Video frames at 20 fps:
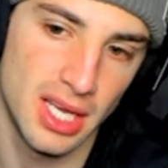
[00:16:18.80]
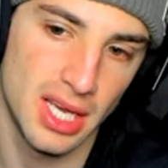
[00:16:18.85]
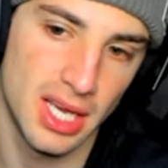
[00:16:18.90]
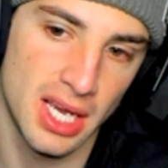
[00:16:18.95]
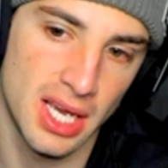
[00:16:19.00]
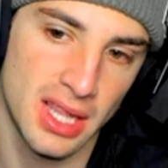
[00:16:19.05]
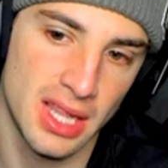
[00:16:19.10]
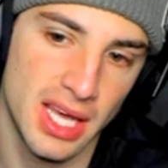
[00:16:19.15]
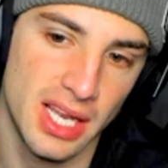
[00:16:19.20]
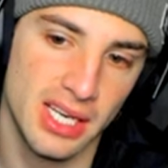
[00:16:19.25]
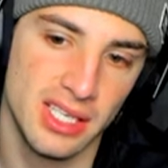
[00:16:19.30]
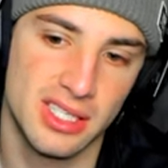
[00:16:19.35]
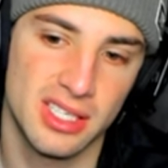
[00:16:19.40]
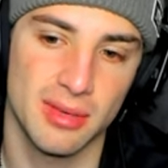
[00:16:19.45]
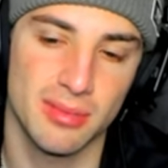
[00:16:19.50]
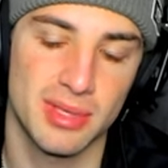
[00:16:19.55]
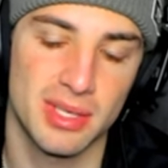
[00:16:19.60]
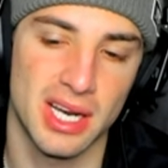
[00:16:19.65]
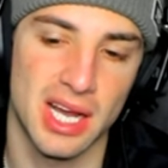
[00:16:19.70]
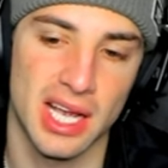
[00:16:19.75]
And that is
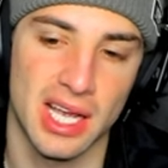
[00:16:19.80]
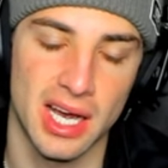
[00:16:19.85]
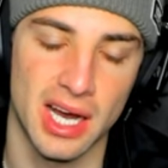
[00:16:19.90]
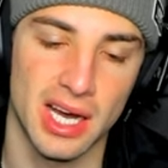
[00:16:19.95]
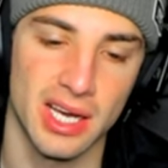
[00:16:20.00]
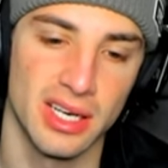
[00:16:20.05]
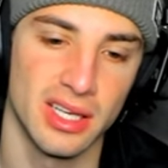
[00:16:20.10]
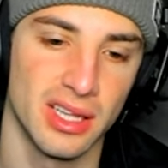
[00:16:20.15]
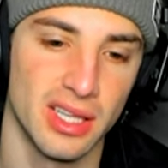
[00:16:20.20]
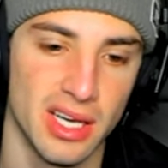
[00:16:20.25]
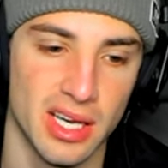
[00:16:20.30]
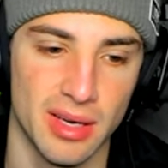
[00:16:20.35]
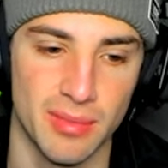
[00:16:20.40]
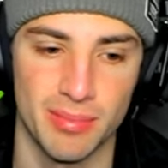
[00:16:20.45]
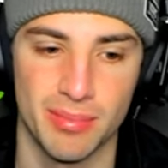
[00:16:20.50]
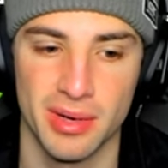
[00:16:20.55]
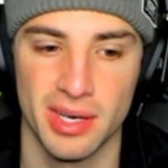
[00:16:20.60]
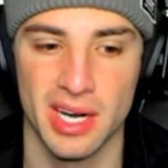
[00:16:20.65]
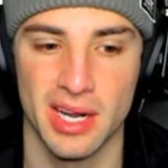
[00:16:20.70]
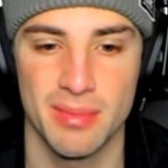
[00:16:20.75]
something I kind of like,
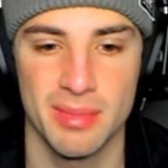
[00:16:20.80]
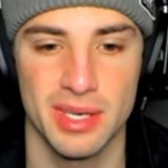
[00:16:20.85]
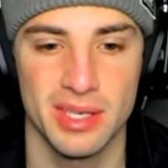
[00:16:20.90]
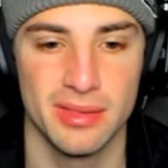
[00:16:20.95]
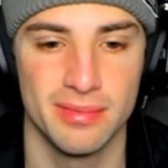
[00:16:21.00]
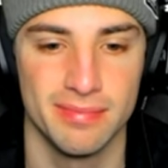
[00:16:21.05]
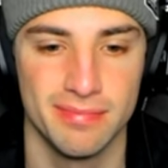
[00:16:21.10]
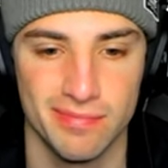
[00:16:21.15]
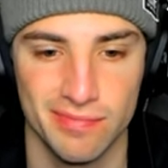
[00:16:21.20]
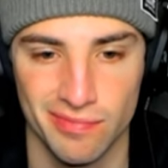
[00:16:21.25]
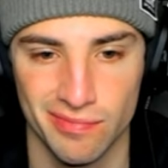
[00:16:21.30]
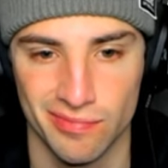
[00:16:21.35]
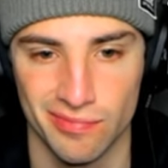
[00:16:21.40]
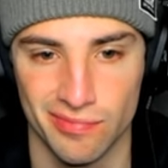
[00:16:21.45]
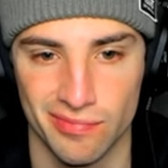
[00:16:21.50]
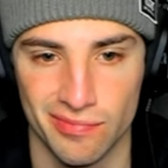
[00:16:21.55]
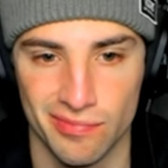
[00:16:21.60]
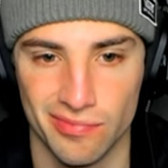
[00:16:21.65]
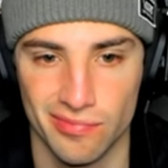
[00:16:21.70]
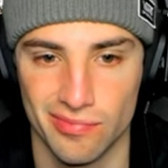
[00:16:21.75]
but I mean, hmm.
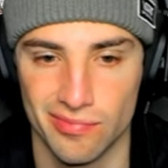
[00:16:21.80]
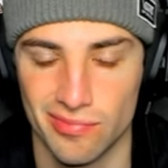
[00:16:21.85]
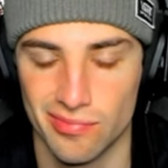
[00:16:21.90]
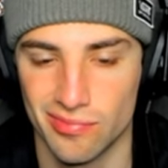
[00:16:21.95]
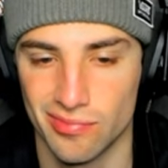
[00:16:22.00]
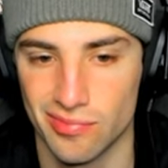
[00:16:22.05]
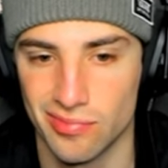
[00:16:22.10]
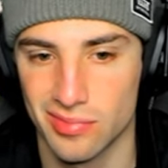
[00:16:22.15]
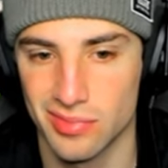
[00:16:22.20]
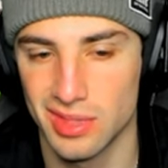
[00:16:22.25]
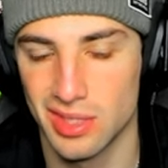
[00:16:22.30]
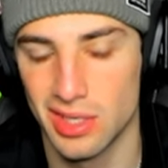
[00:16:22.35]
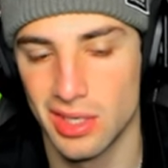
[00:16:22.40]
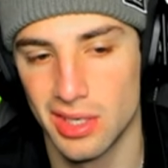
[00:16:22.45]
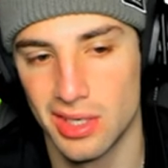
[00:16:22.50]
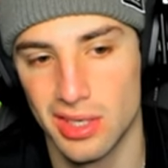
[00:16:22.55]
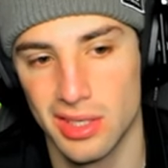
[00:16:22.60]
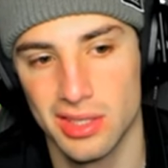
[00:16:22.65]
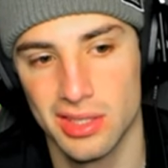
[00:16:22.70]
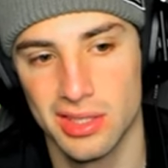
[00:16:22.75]

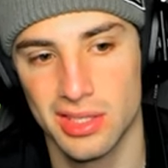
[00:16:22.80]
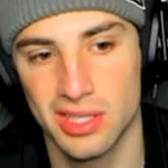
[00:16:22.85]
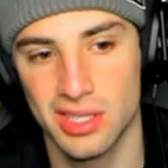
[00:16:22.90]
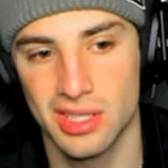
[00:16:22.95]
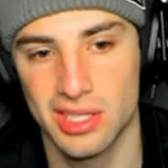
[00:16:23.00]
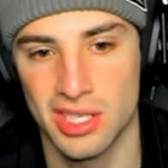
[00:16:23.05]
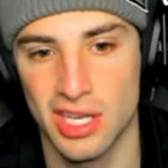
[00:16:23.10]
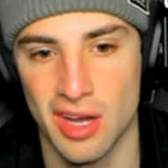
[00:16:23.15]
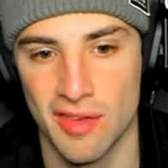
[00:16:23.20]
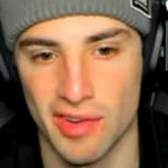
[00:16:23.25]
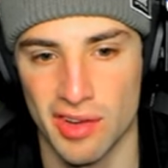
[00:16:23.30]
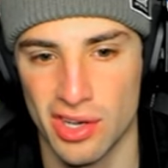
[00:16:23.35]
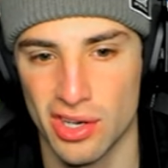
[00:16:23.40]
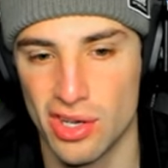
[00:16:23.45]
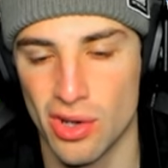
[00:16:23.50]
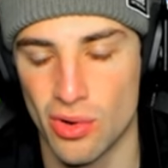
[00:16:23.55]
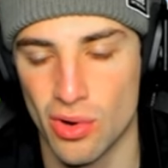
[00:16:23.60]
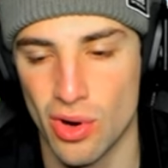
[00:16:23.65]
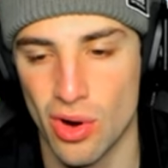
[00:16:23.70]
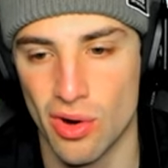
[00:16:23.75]
it's just tough. I could
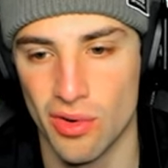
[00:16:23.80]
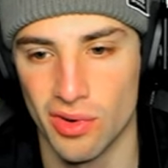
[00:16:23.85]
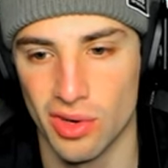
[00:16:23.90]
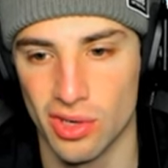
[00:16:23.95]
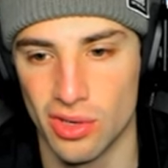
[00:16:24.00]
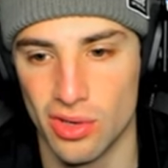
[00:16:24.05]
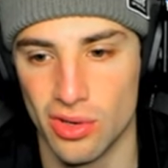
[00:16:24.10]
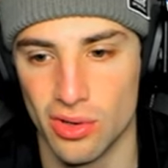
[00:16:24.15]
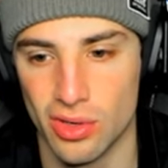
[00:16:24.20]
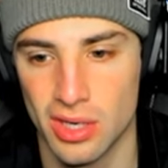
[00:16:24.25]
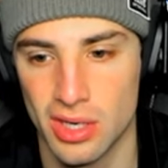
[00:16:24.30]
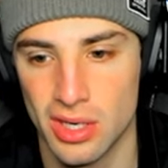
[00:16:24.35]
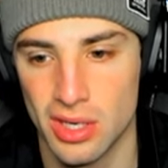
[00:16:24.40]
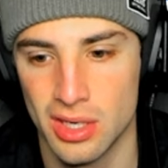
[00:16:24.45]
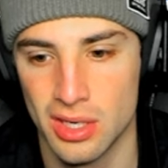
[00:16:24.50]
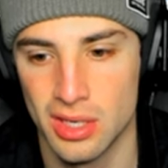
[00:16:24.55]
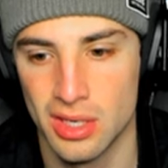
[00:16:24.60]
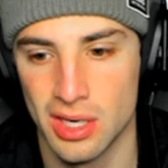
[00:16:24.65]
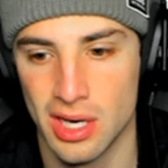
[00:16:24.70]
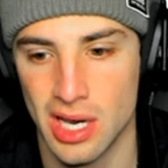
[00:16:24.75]
go Cobra Cloak
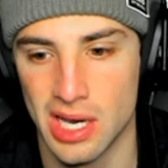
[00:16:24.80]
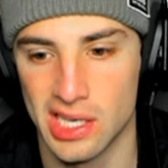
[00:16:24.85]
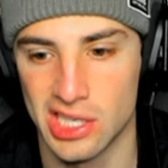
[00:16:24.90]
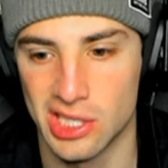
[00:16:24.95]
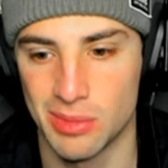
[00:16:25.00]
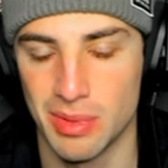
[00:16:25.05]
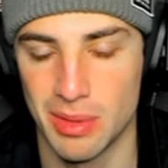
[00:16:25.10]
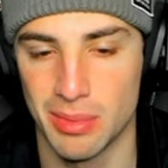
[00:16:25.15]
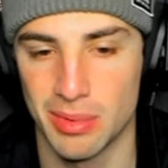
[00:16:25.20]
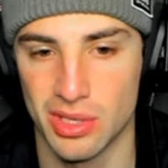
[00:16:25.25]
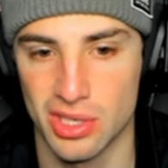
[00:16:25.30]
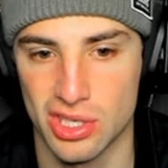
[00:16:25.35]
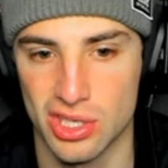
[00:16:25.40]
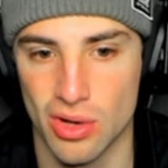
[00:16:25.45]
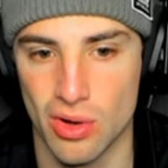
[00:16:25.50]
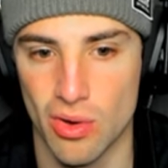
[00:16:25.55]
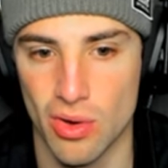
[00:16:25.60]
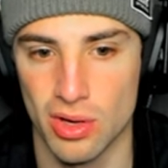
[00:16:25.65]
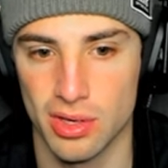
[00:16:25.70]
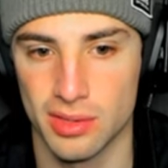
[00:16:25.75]
and just be able to
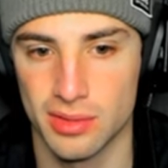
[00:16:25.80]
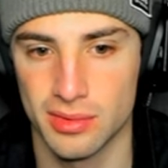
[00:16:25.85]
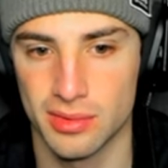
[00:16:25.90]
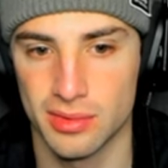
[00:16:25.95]
taunt.